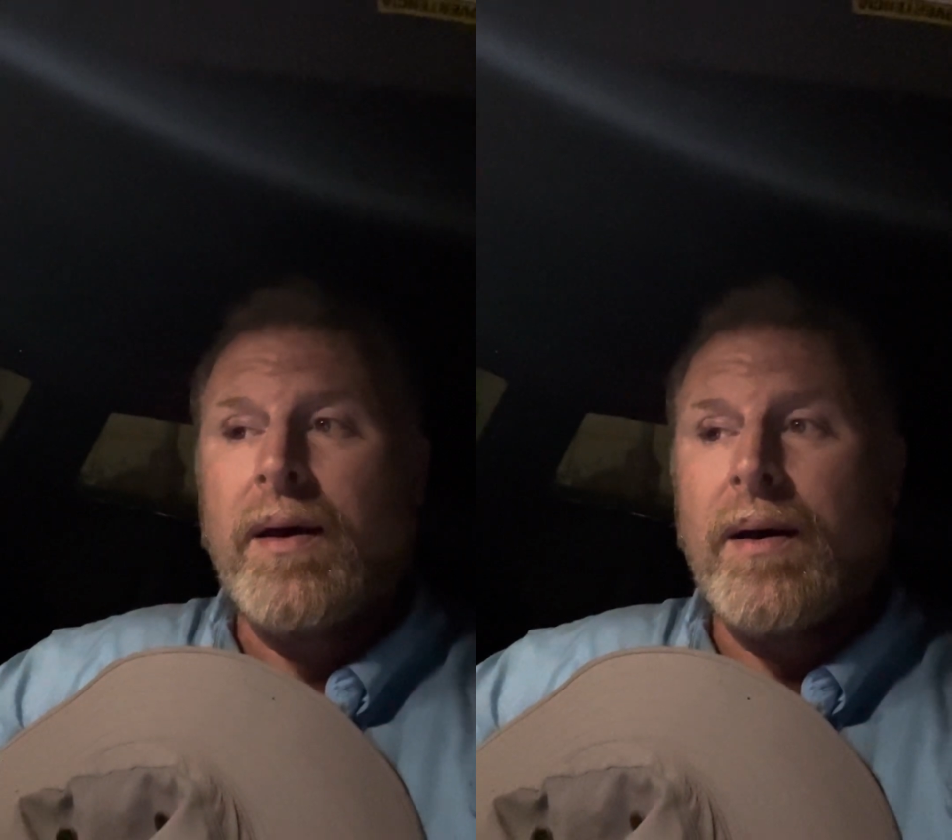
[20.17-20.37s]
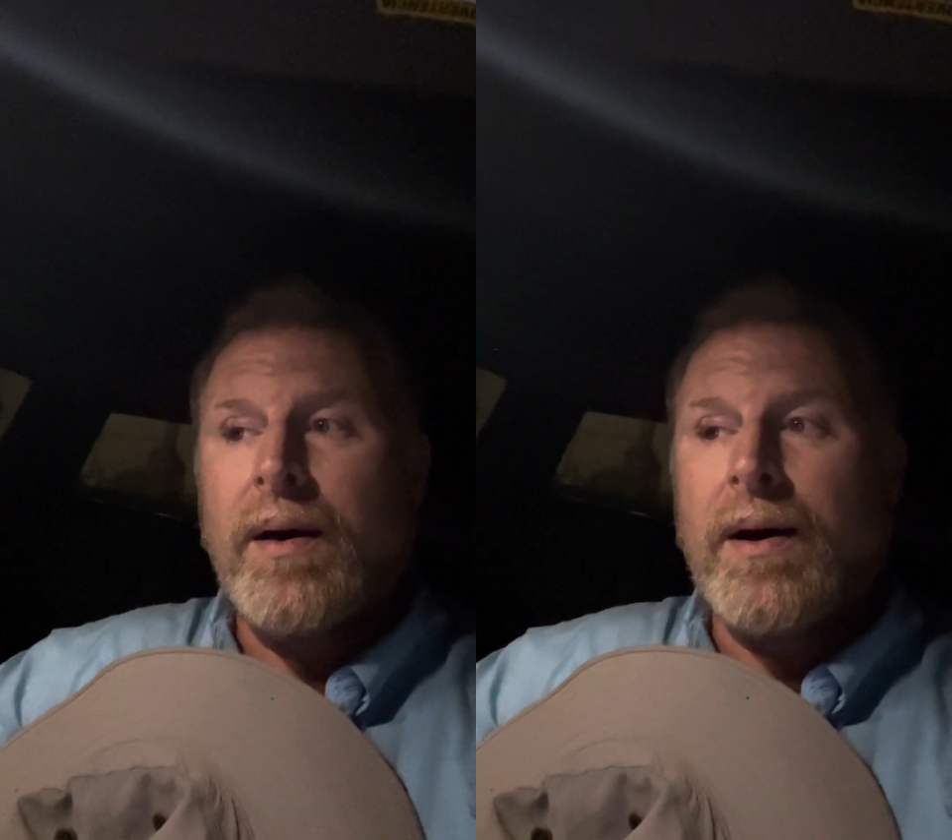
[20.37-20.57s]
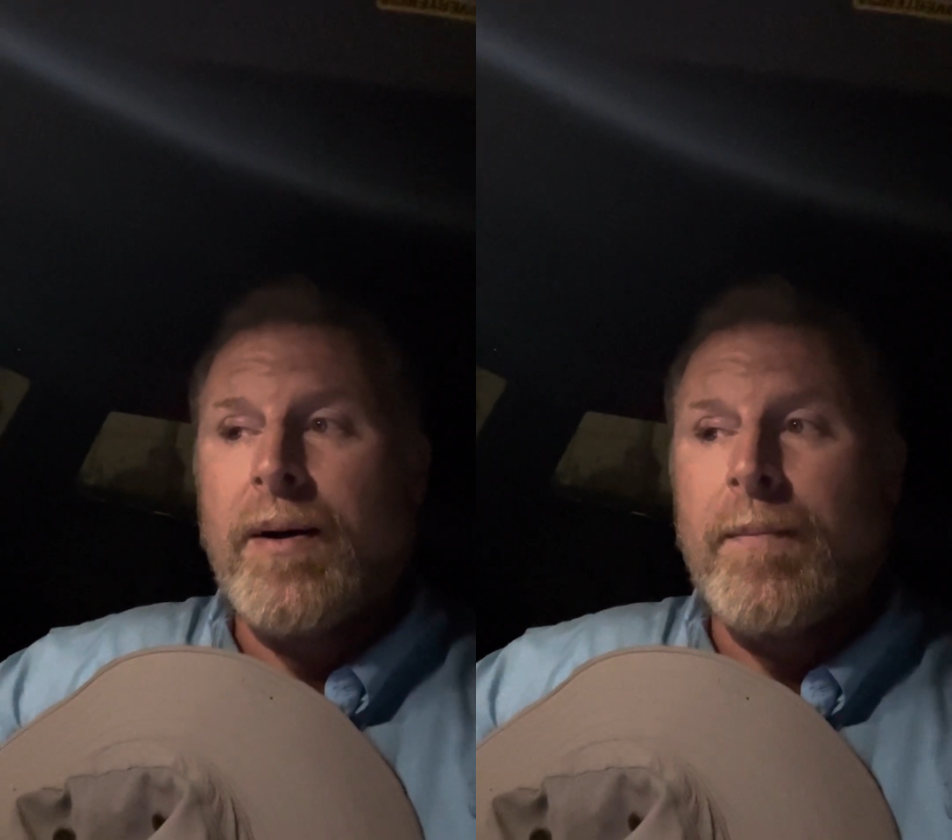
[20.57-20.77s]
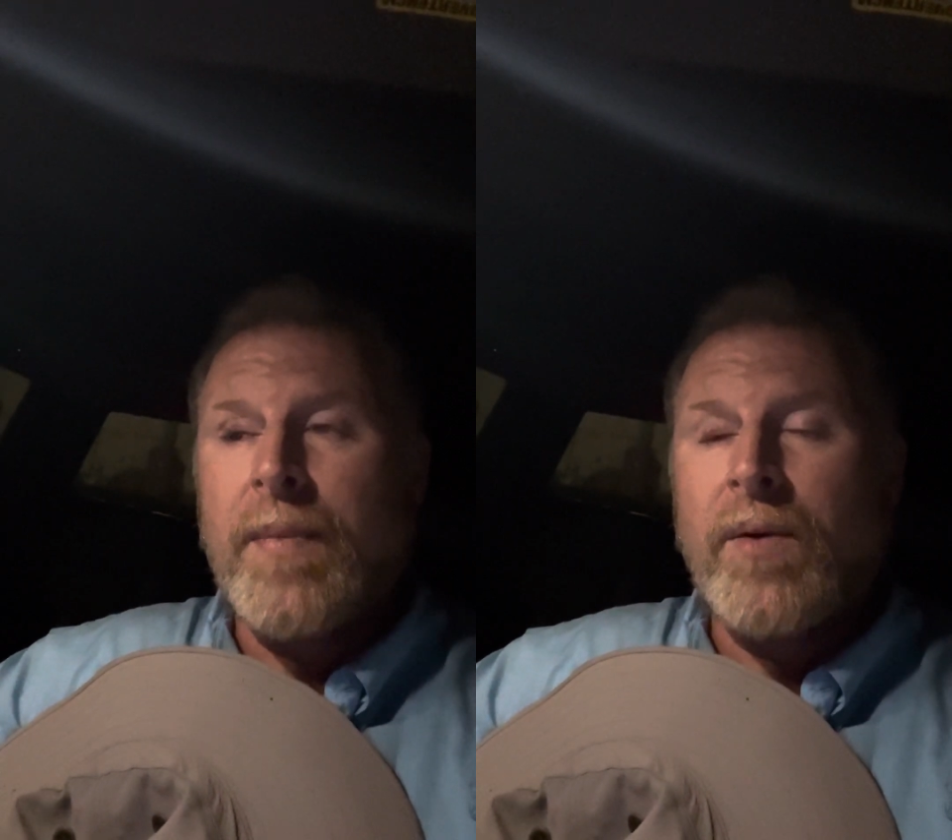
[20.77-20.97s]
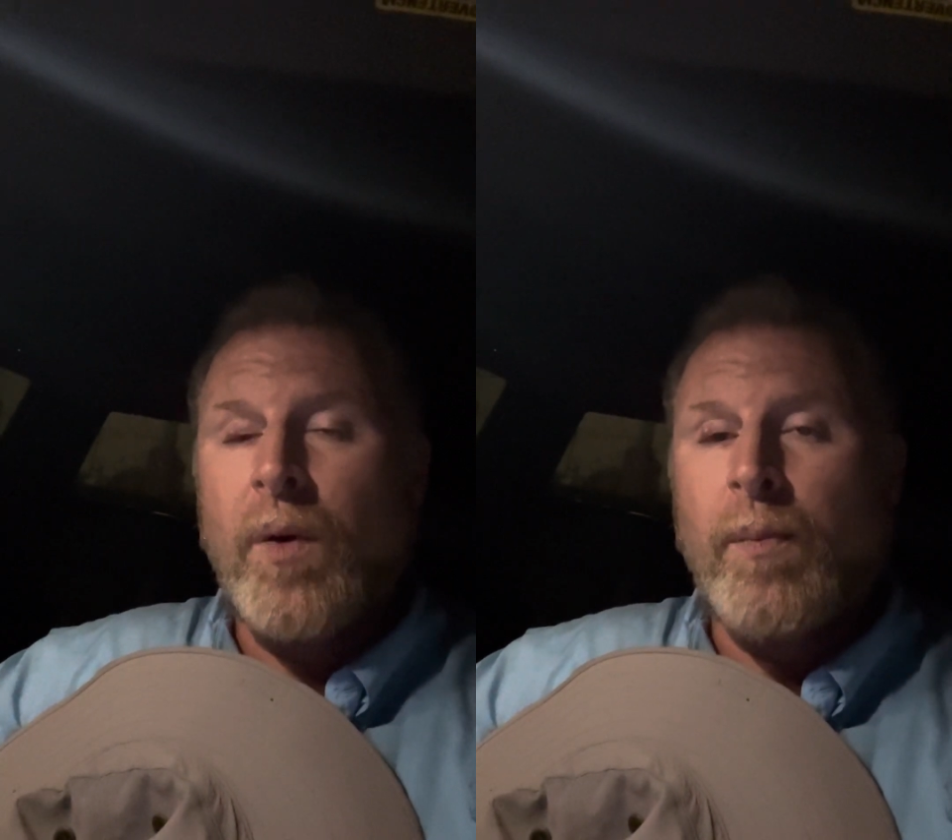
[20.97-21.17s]

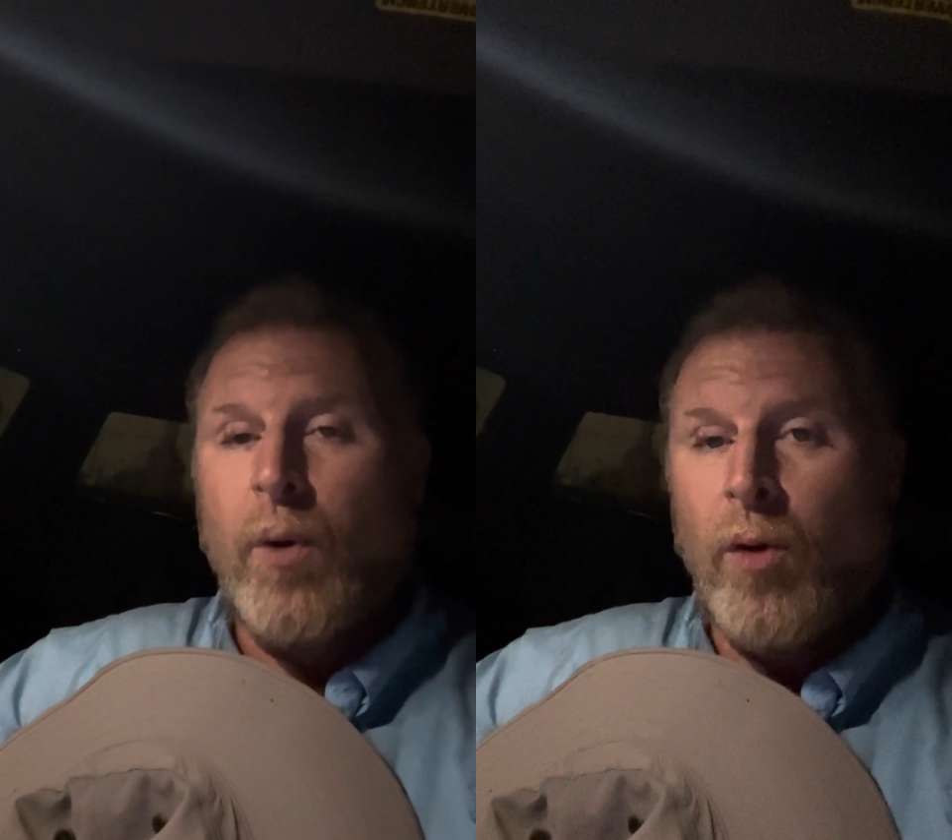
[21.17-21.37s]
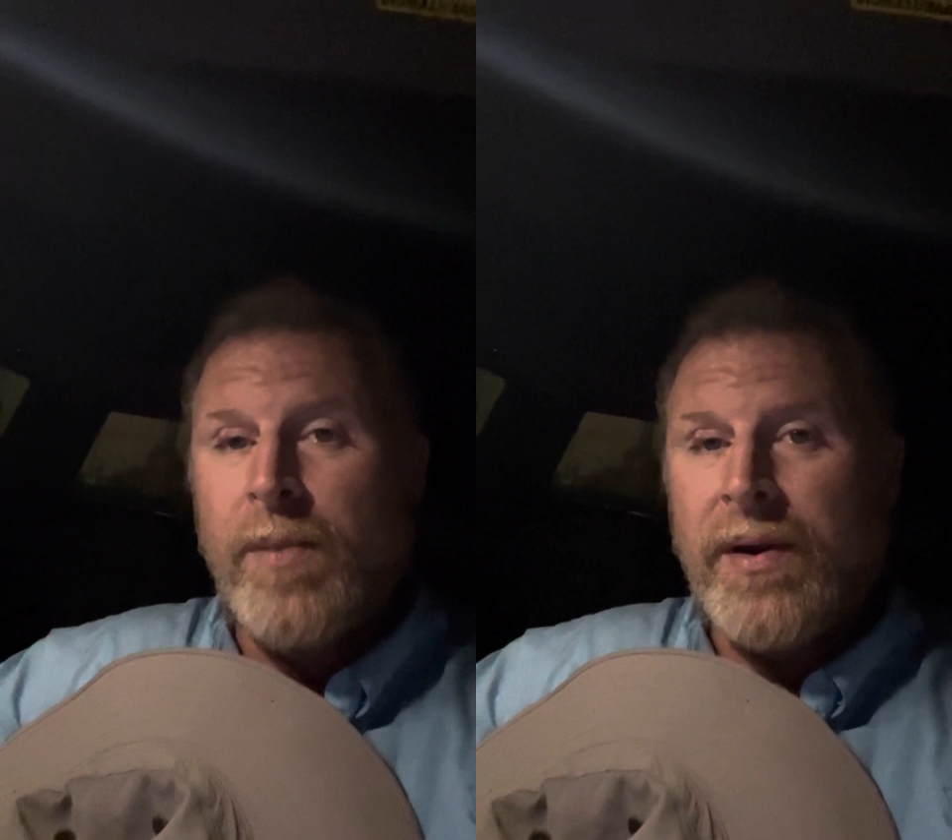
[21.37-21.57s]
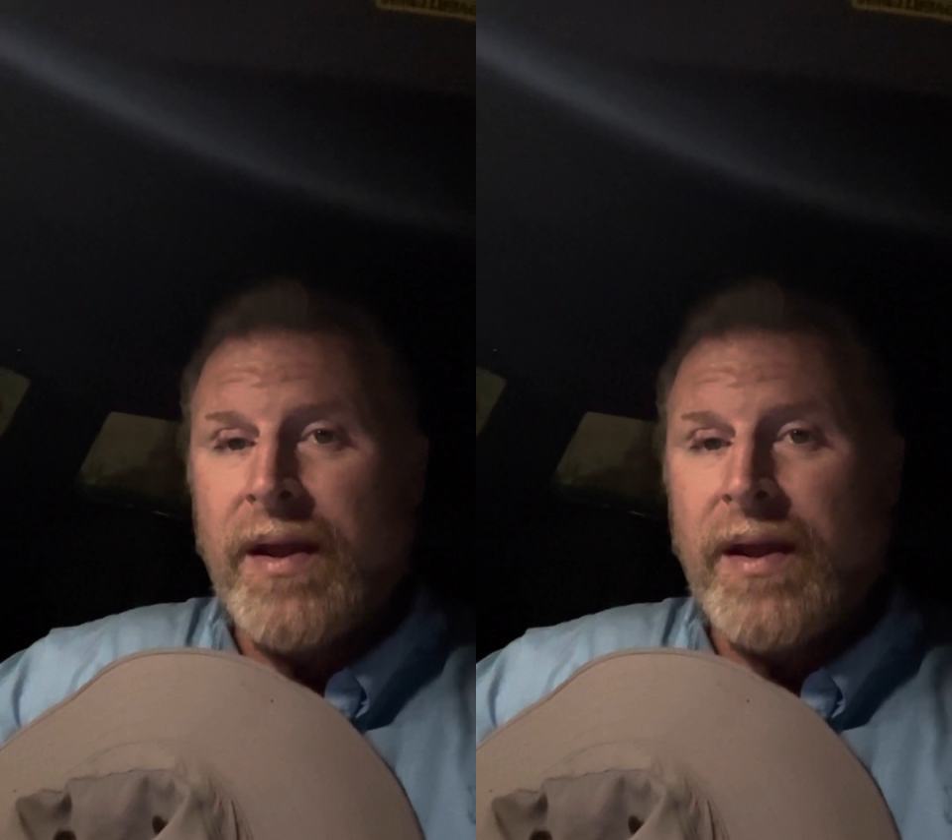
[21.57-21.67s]
Rapport building,